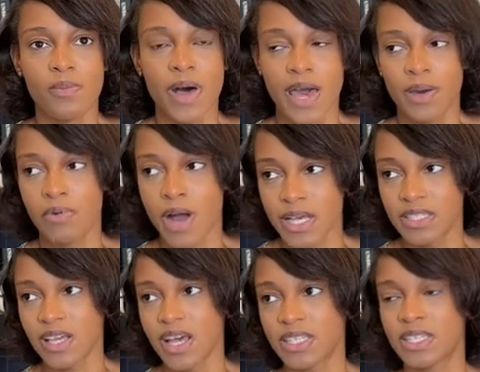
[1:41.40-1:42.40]
buying
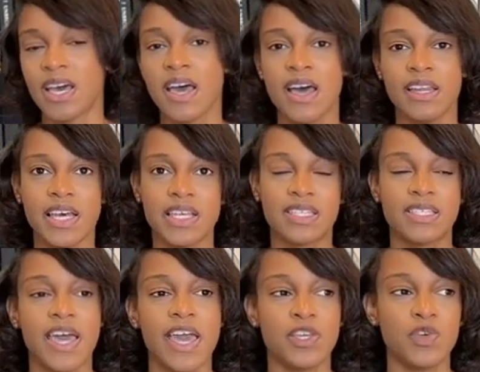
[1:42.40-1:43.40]
process. Let's
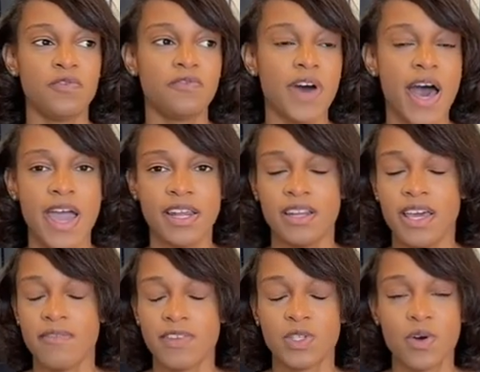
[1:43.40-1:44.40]
say you find an
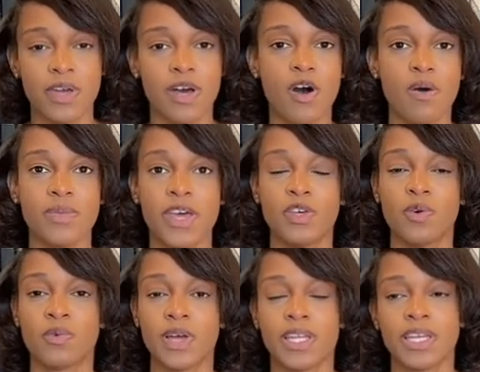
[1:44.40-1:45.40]
inventory home that you
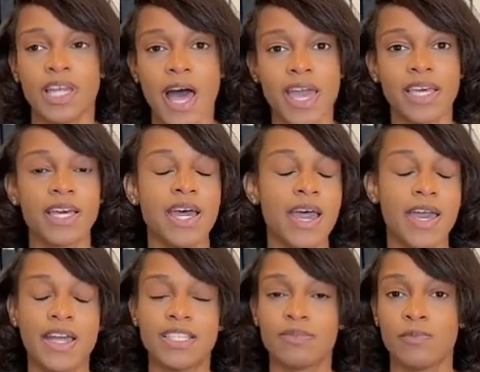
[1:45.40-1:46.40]
really like.
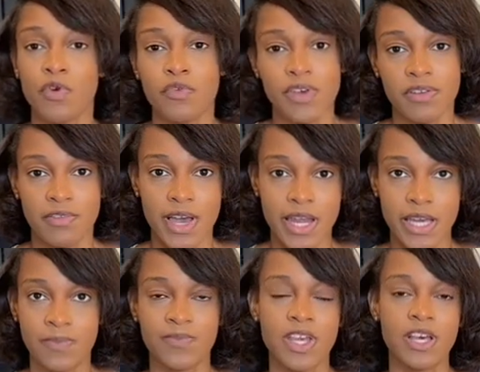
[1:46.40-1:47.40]
It's move-in ready.
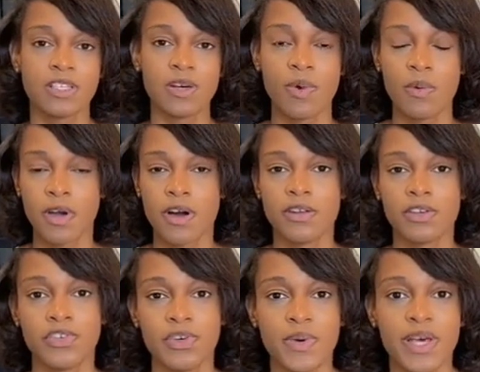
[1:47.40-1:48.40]
So what we're going
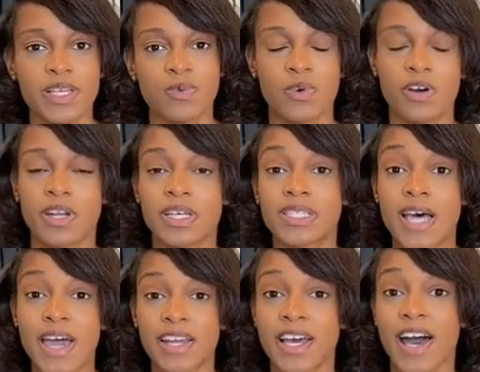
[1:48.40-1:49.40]
to do is we're going to
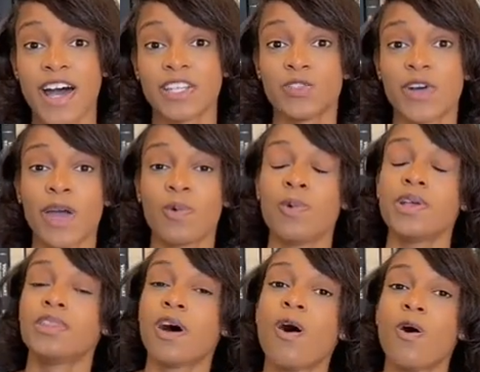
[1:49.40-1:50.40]
sign a contract with
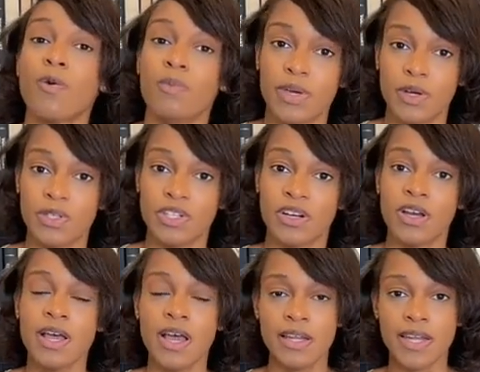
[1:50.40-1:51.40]
the home builder.
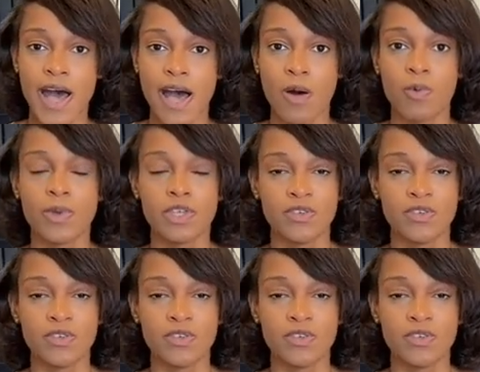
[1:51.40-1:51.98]
Now, when you